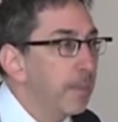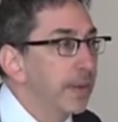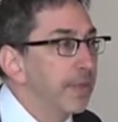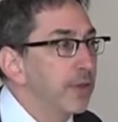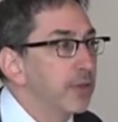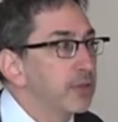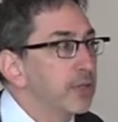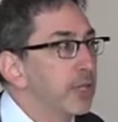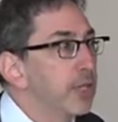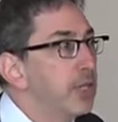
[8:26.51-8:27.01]

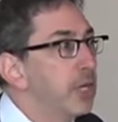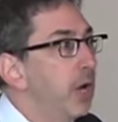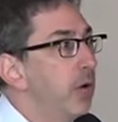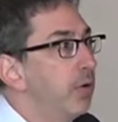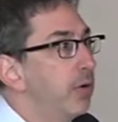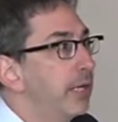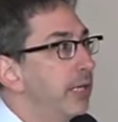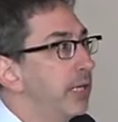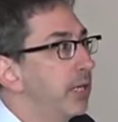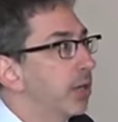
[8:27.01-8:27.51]
But there's a
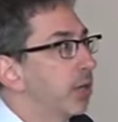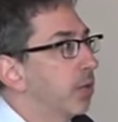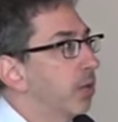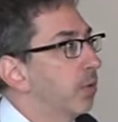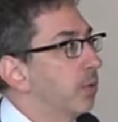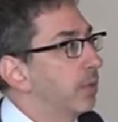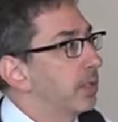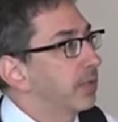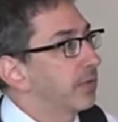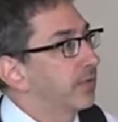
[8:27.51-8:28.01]
note in
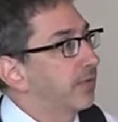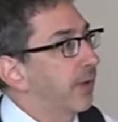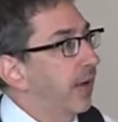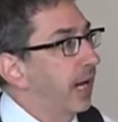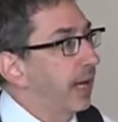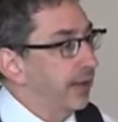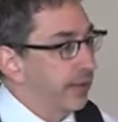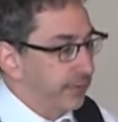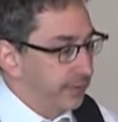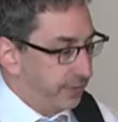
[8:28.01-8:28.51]
Erwin's
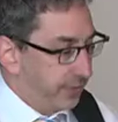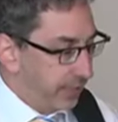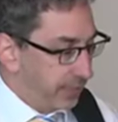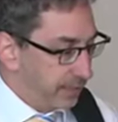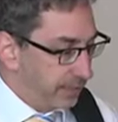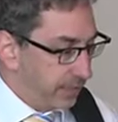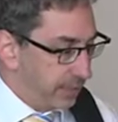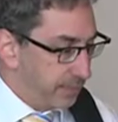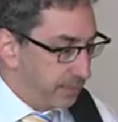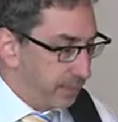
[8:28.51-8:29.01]
file that
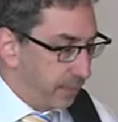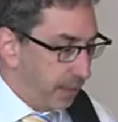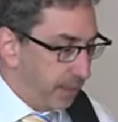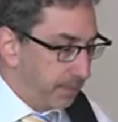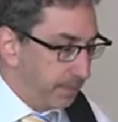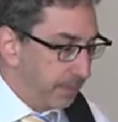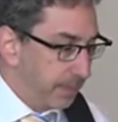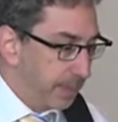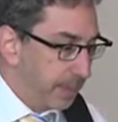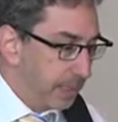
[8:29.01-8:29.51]
says that
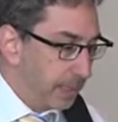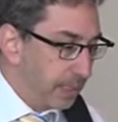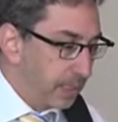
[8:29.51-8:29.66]
Mom